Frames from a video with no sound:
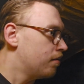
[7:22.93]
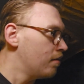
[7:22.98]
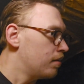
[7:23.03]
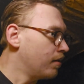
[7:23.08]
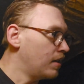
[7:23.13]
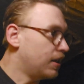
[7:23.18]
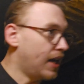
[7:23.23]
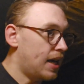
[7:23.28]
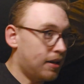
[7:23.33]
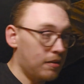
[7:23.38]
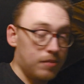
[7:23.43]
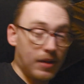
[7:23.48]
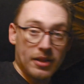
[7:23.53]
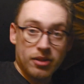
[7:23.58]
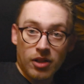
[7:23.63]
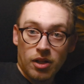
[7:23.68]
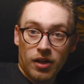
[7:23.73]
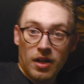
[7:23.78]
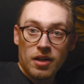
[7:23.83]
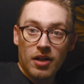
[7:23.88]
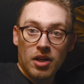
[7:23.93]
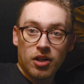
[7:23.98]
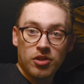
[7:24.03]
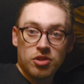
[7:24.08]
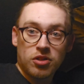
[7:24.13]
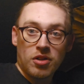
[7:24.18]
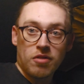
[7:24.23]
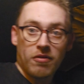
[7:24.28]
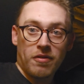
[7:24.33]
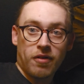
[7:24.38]
yeah, it's looking good
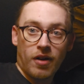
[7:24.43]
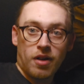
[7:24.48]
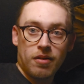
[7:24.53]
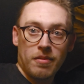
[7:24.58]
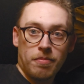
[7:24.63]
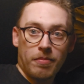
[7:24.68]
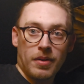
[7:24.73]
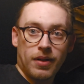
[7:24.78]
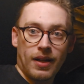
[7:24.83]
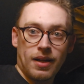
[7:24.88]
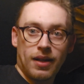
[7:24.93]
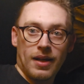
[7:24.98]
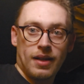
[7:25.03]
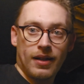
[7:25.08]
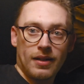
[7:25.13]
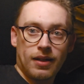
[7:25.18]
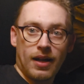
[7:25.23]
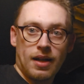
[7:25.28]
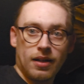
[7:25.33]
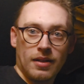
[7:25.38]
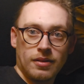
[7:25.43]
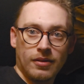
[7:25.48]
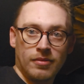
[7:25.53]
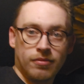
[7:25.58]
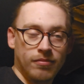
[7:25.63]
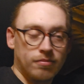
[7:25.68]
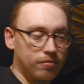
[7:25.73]
so far, but I'll